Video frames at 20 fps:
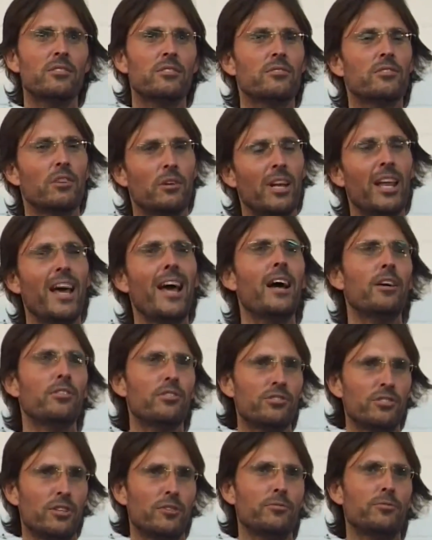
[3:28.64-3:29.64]
So allow
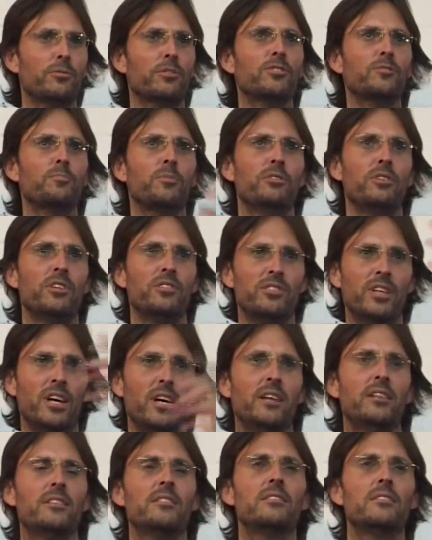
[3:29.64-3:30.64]
yourself to experience that.
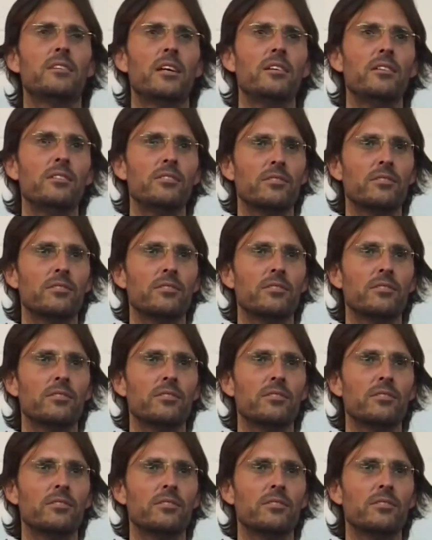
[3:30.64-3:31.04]
Yes?